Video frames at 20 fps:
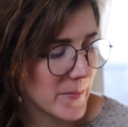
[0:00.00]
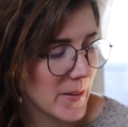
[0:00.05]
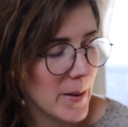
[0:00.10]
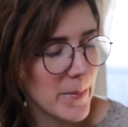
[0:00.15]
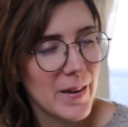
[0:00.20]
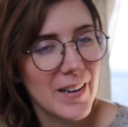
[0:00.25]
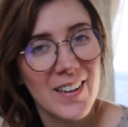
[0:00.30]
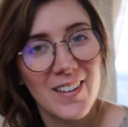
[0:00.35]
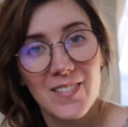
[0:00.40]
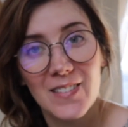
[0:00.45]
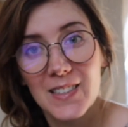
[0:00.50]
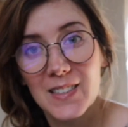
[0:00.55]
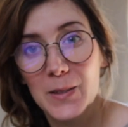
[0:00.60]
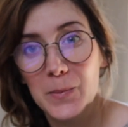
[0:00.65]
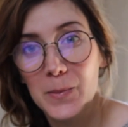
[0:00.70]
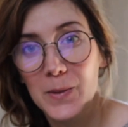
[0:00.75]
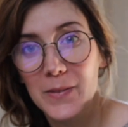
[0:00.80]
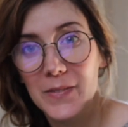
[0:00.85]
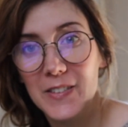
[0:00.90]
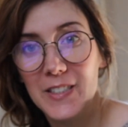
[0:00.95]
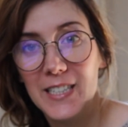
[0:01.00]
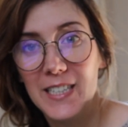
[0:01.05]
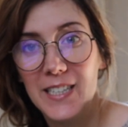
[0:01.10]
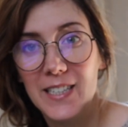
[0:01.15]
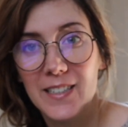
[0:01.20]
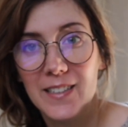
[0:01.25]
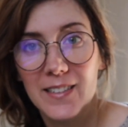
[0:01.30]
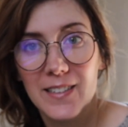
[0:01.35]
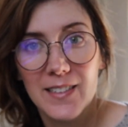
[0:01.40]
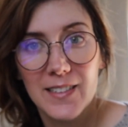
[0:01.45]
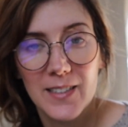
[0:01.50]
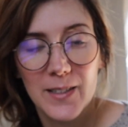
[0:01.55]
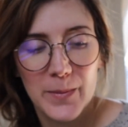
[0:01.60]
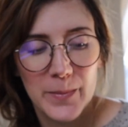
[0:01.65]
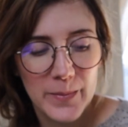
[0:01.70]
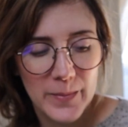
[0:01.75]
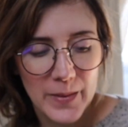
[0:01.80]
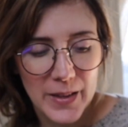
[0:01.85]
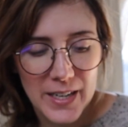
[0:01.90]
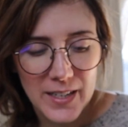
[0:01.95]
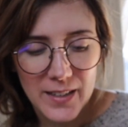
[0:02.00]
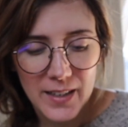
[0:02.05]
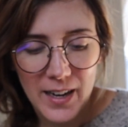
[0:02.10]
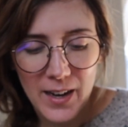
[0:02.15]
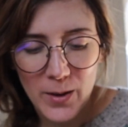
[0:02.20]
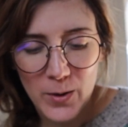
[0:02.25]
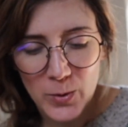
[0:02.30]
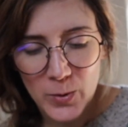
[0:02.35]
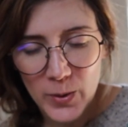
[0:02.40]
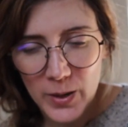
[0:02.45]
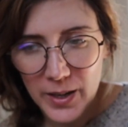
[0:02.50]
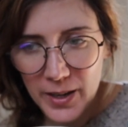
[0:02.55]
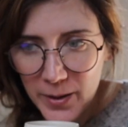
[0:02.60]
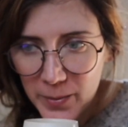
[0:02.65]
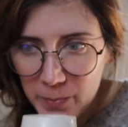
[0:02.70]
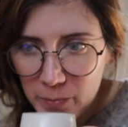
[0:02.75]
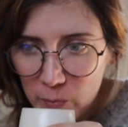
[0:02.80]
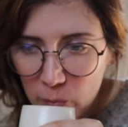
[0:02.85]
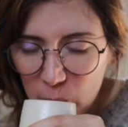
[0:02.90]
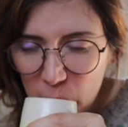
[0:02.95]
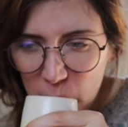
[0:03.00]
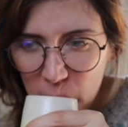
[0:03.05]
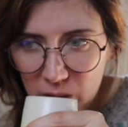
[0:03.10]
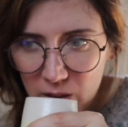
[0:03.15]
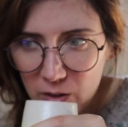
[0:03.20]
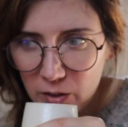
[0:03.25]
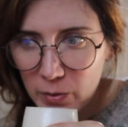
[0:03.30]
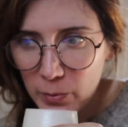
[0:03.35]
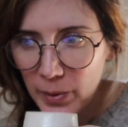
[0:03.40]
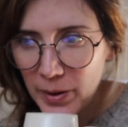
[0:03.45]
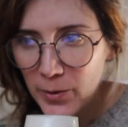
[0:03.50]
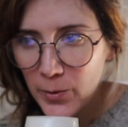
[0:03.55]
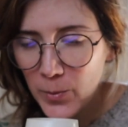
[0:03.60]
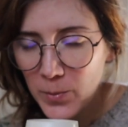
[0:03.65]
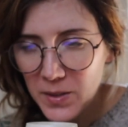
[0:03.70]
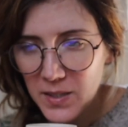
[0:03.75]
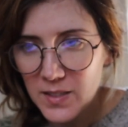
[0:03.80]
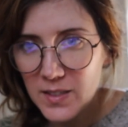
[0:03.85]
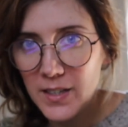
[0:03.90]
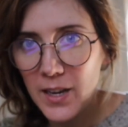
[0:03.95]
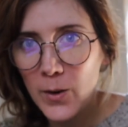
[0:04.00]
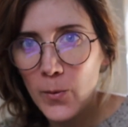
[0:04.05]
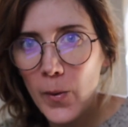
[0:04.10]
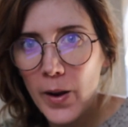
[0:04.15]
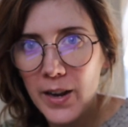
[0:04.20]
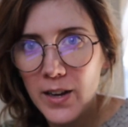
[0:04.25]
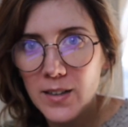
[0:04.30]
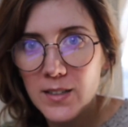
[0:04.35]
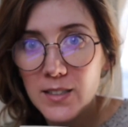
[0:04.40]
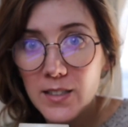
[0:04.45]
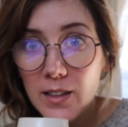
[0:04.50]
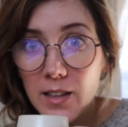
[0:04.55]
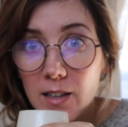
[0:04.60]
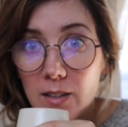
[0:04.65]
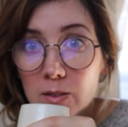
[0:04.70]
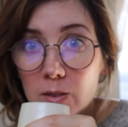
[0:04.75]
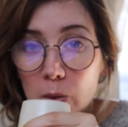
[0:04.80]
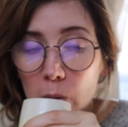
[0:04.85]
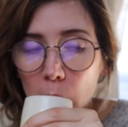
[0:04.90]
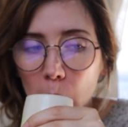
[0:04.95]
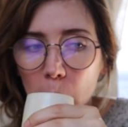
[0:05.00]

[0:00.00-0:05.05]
I'm gonna have a sip of tea because I'm like, how do I just randomly segue into this?